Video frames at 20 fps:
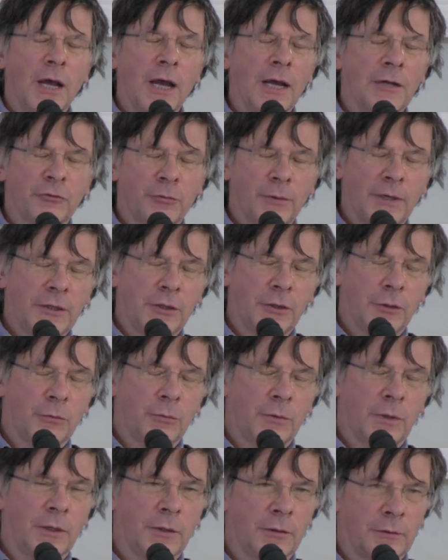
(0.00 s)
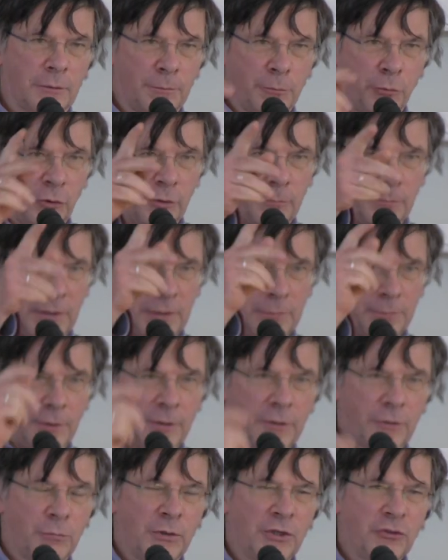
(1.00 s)
And to echo the point made
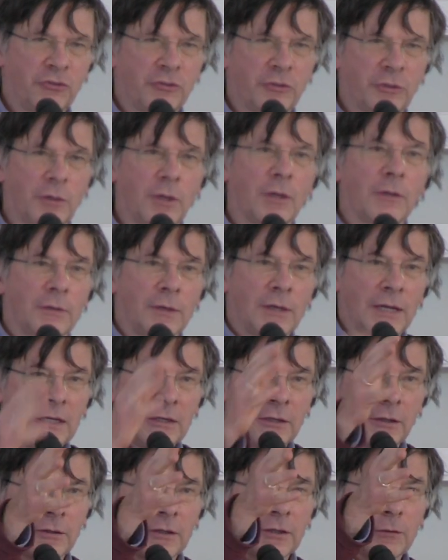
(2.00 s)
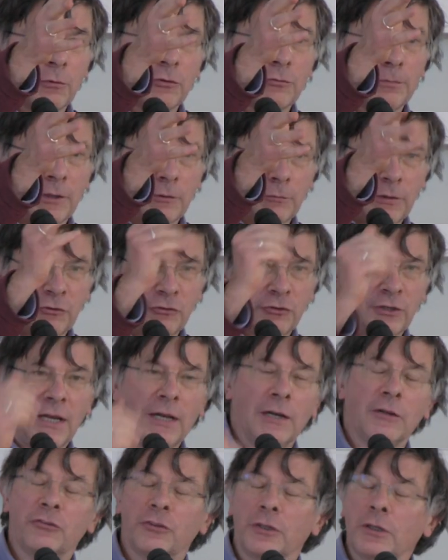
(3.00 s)
by the questioner, the lady, I think it was, about
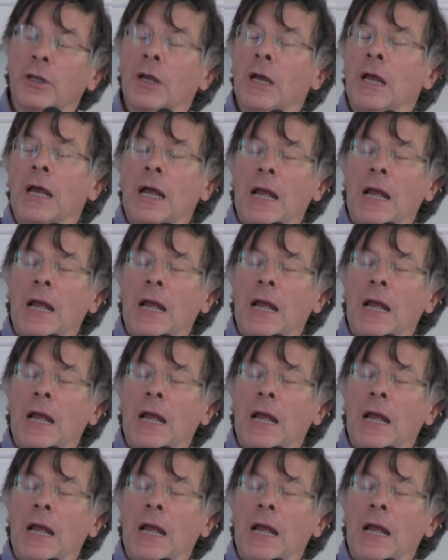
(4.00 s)
rationality